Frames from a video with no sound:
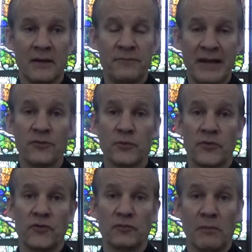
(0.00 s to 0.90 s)
Venice
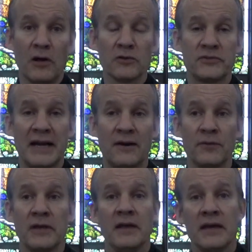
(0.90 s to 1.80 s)
was a smaller
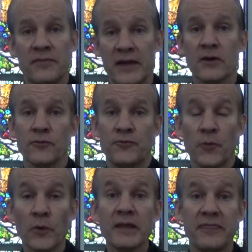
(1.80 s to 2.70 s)
town, and there
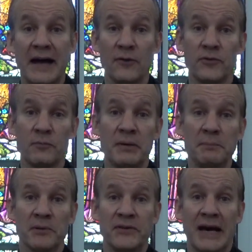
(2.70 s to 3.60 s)
40,000
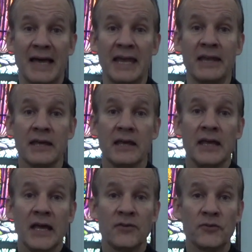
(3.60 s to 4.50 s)
people died.
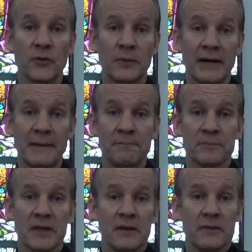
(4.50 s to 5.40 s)
And so
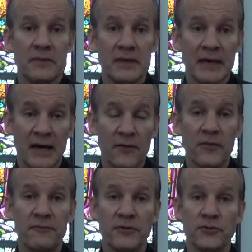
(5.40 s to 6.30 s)
the health
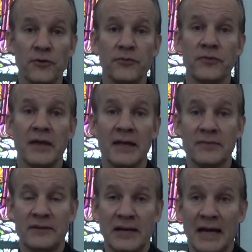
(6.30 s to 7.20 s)
officials at
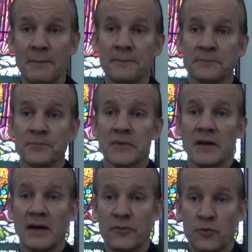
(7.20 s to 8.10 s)
the time
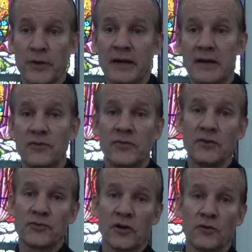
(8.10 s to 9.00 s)
credited St.
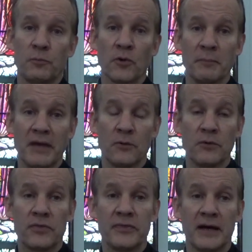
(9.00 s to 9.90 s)
Charles Borromeo
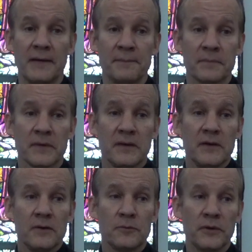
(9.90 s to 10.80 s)
with
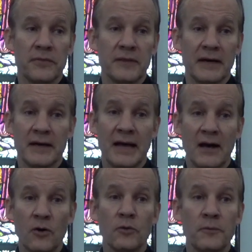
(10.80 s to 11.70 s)

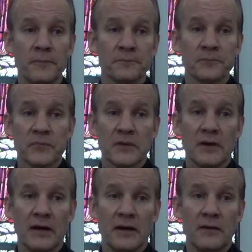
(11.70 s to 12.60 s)
how
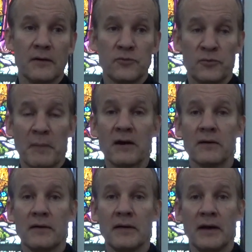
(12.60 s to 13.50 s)
smart,
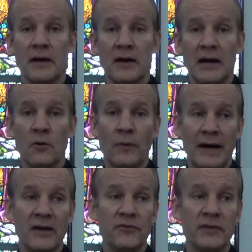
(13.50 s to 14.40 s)
how
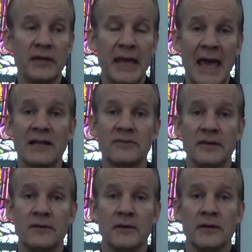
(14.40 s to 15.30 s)
wise he
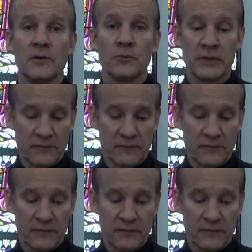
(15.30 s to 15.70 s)
acted when